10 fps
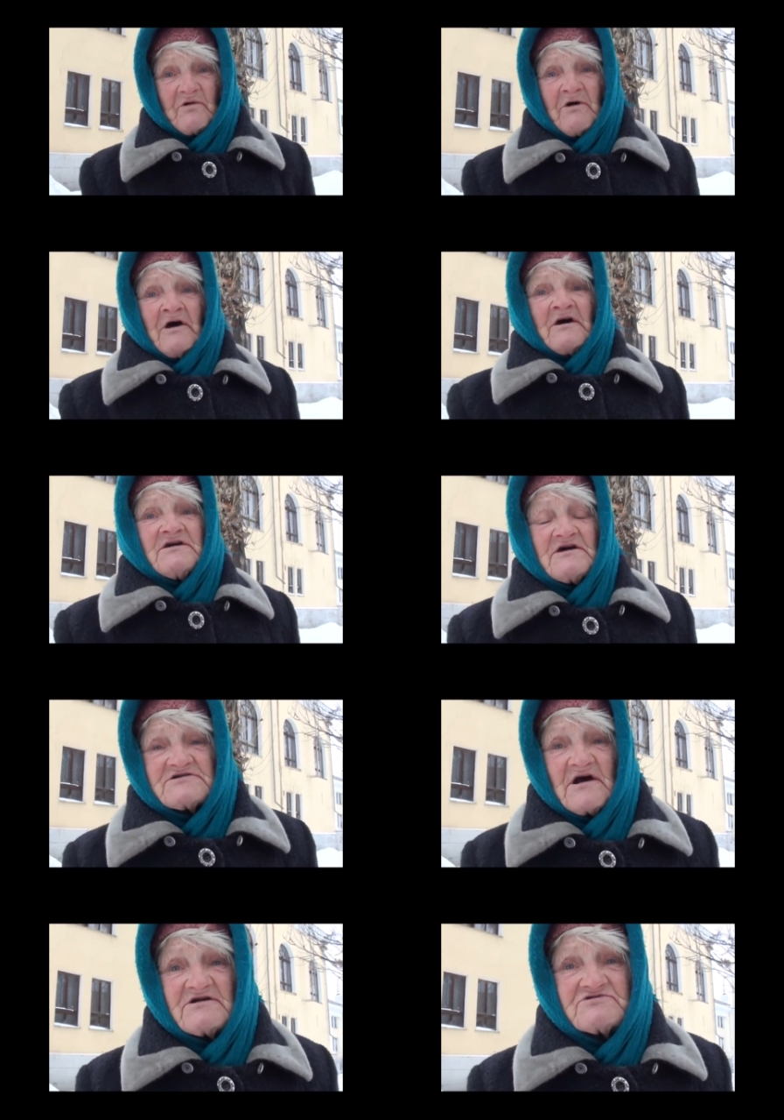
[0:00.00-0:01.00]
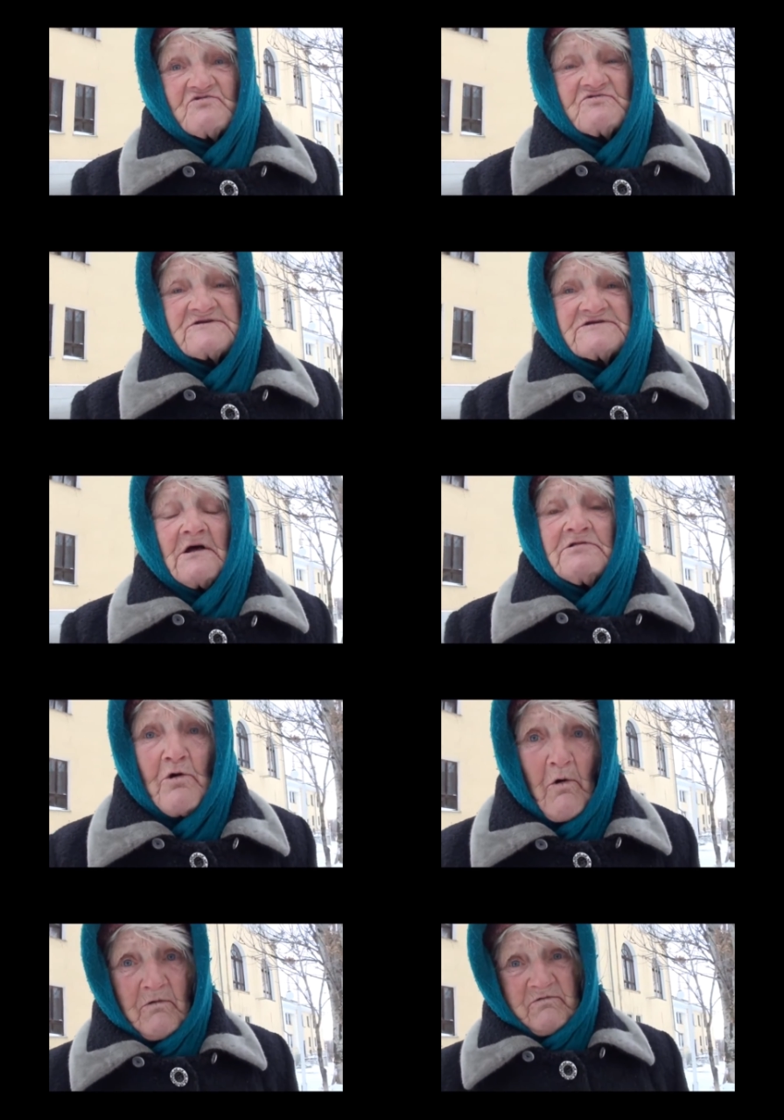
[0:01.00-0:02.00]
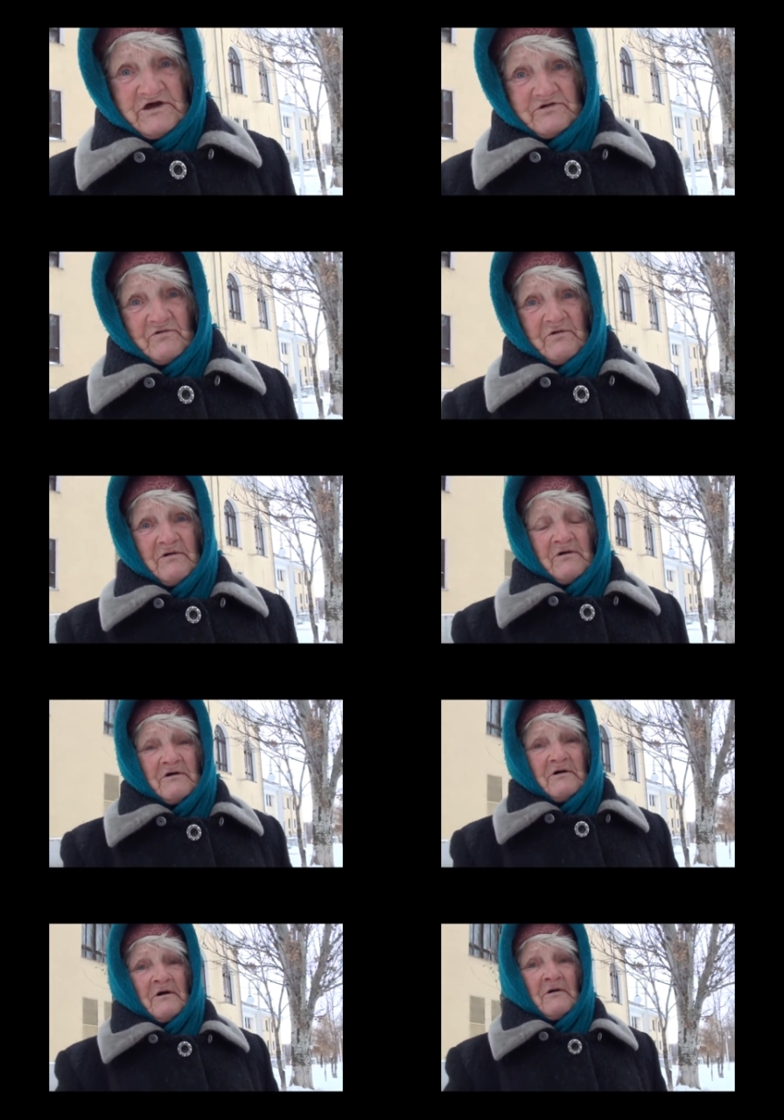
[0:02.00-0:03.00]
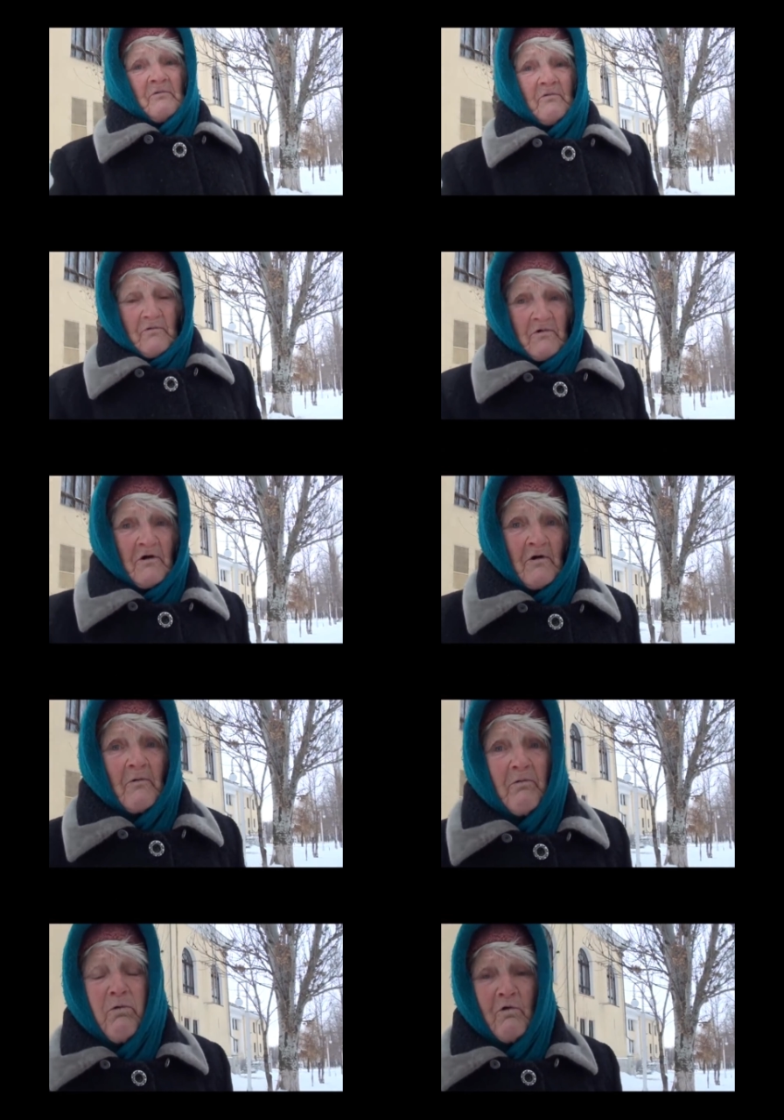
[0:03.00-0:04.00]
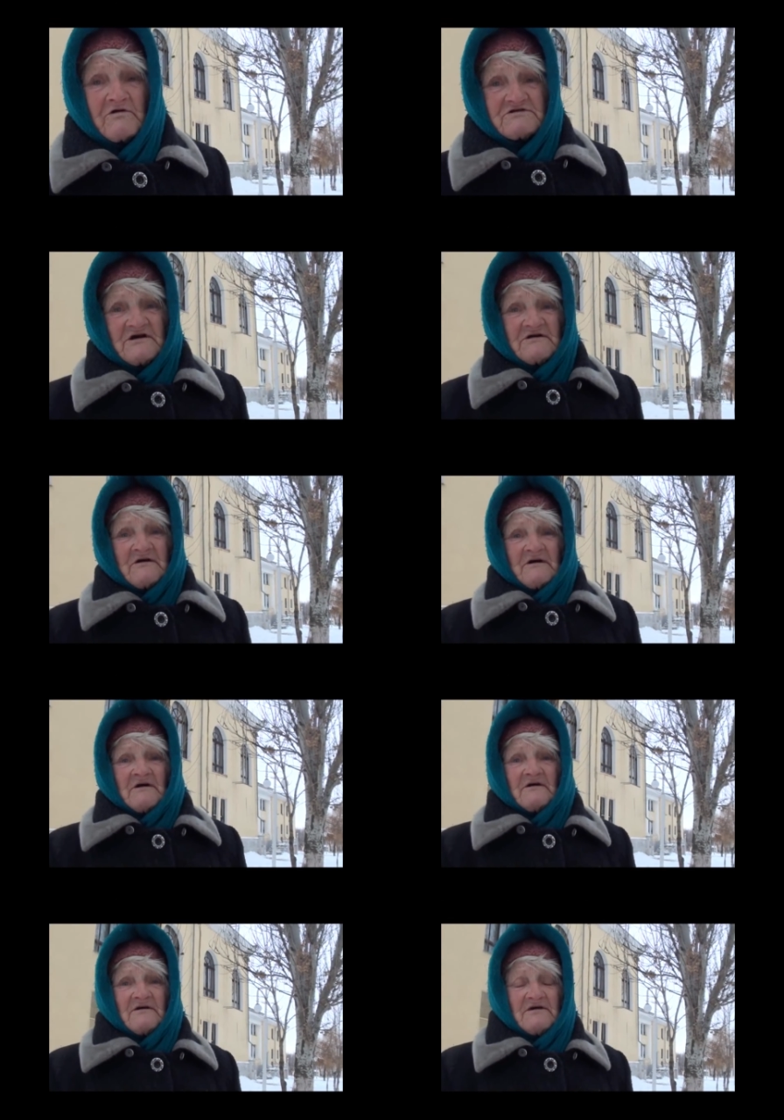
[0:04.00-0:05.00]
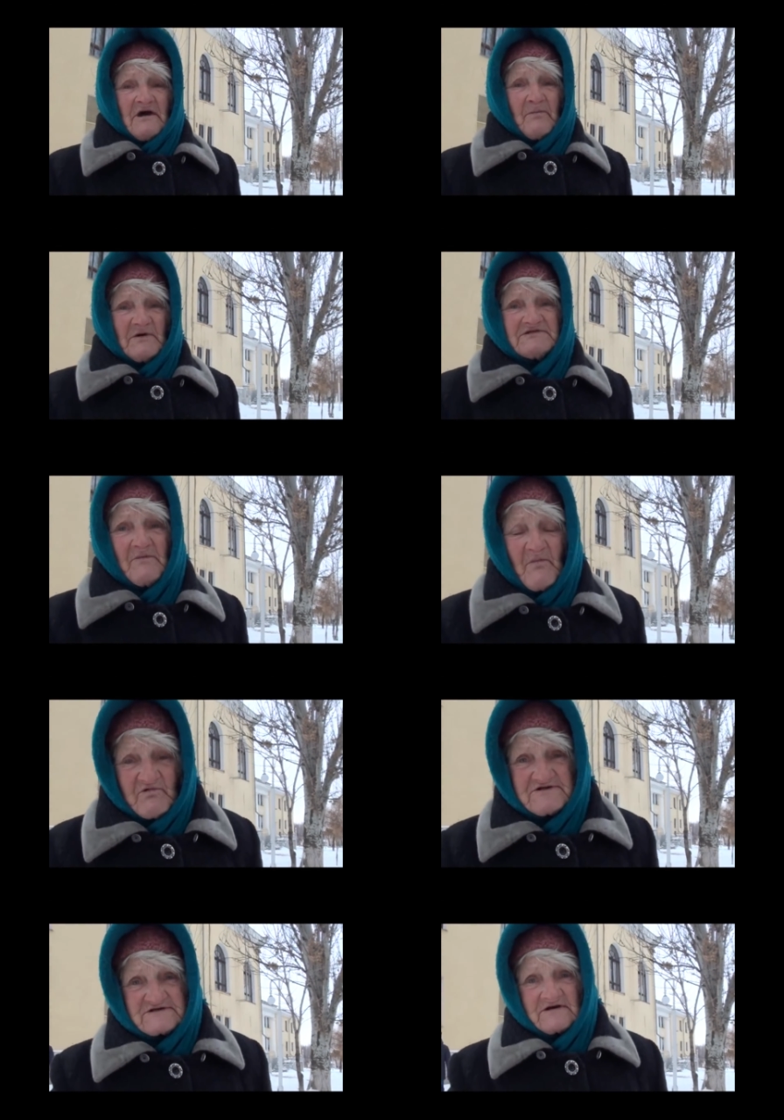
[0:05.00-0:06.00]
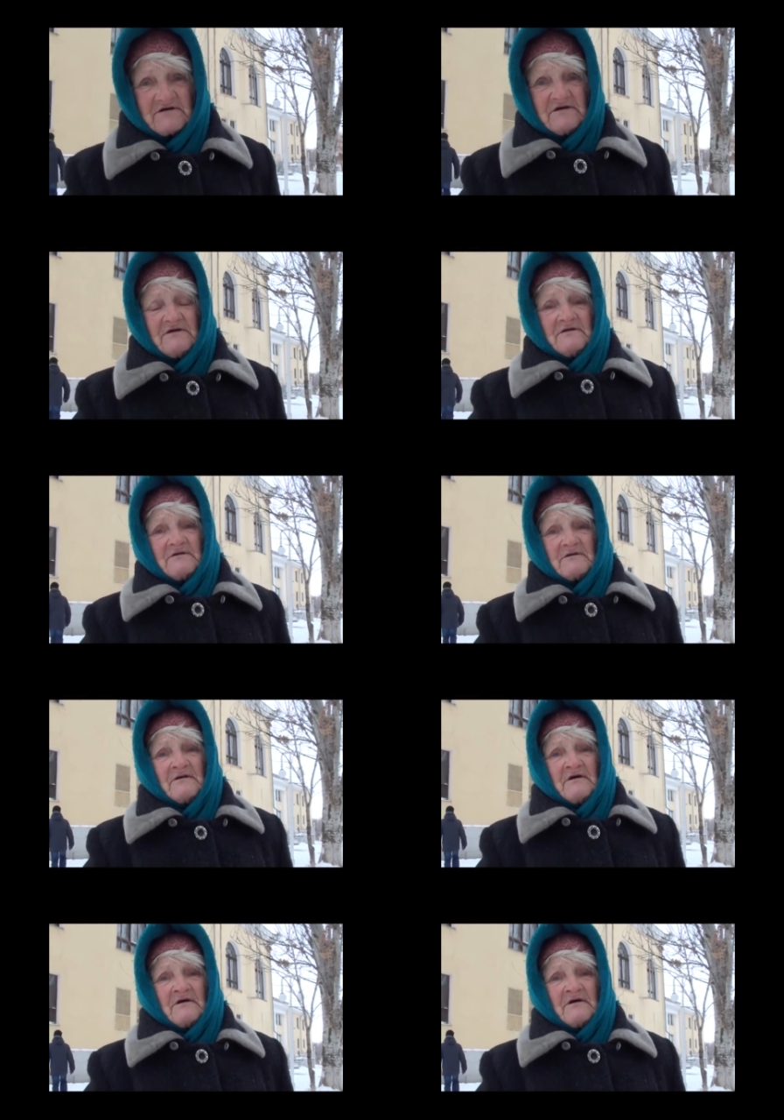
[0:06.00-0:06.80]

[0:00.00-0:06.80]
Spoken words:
Granny. It's okay. I can go myself. I go to the eatery anyhow, so I can go there and ask.